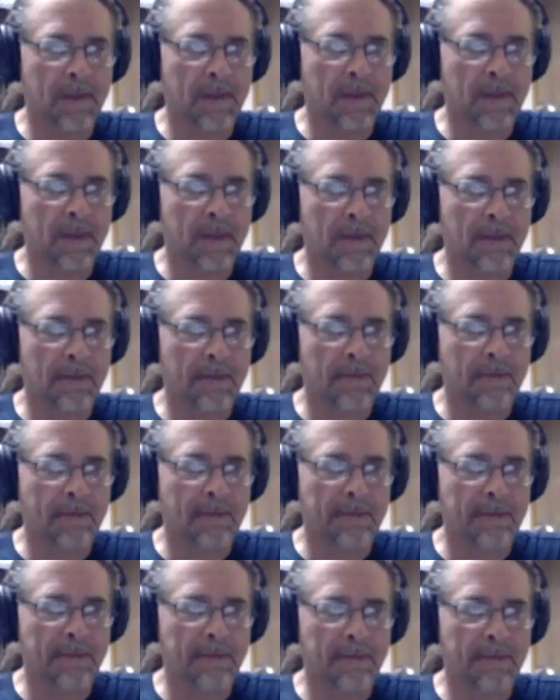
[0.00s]

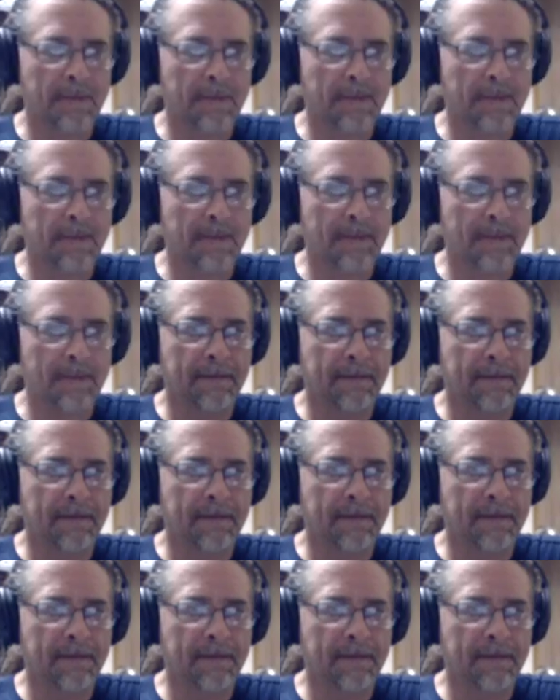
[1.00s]
Nobody speaks.